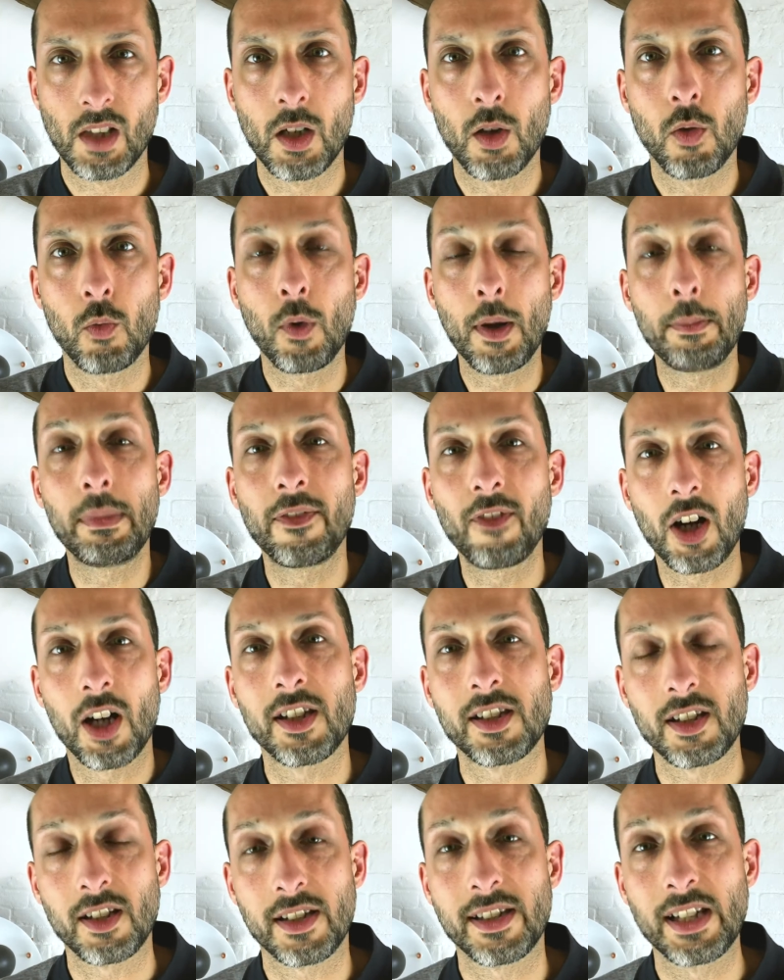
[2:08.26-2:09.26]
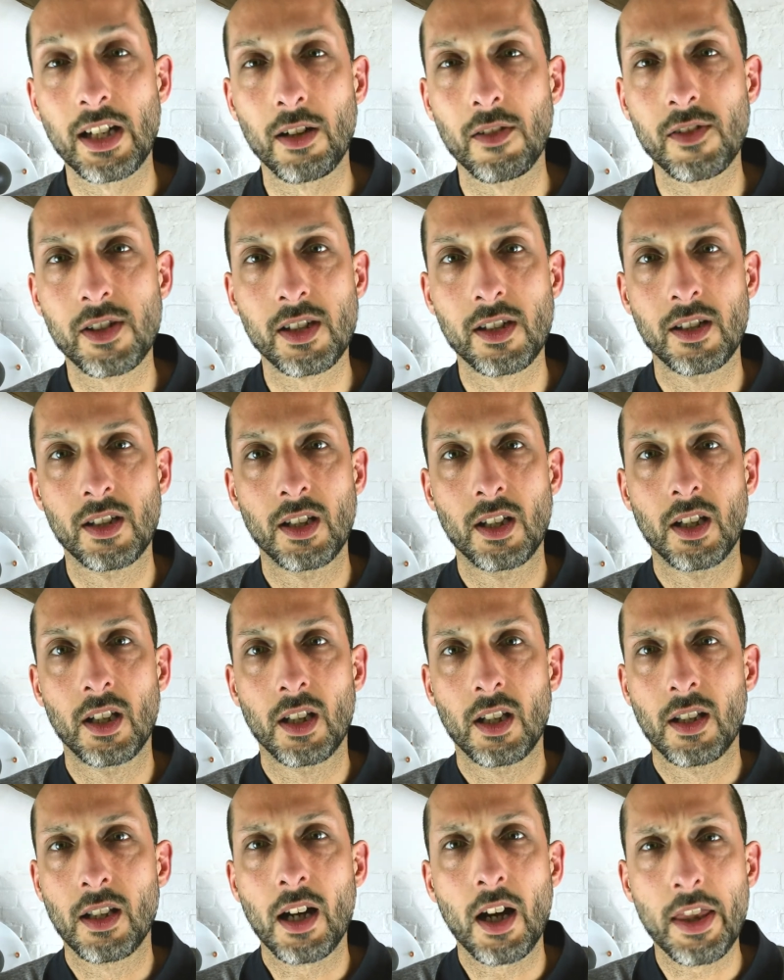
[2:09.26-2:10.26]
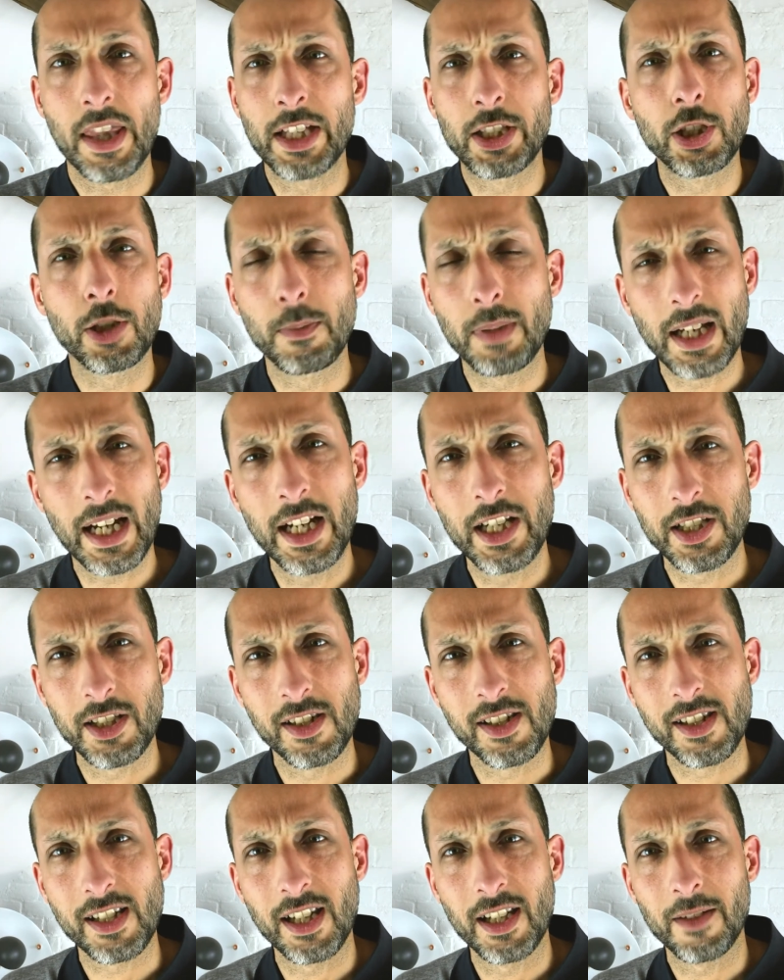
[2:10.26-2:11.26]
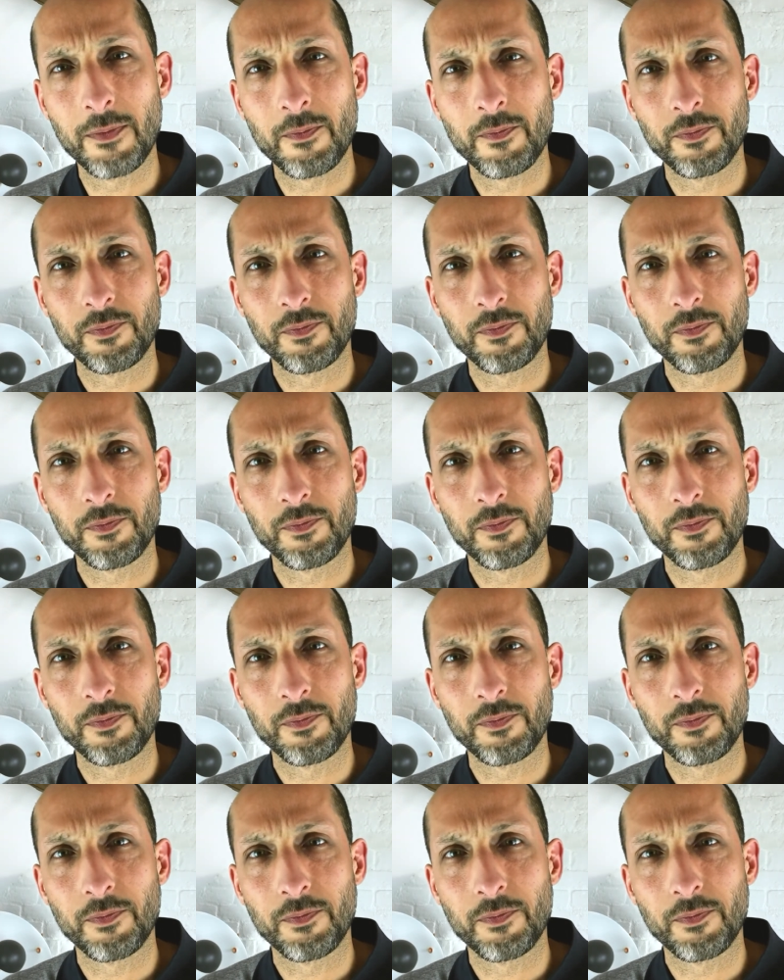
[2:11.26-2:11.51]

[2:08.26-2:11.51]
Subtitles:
When we've asked ourselves, are there duplications here?